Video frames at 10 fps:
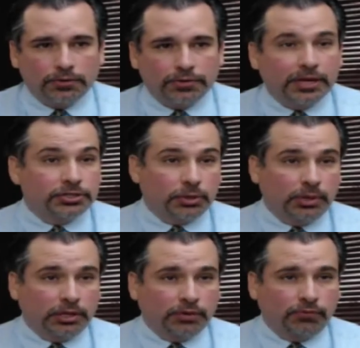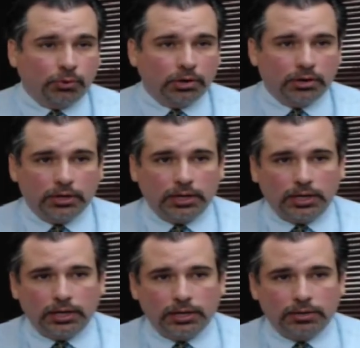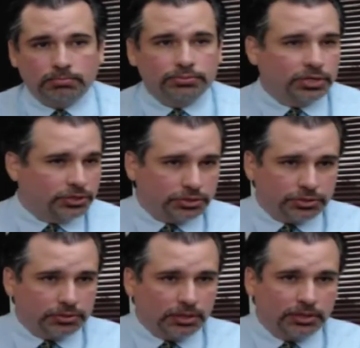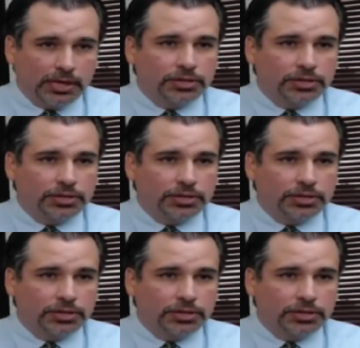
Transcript: other things that we look for, such as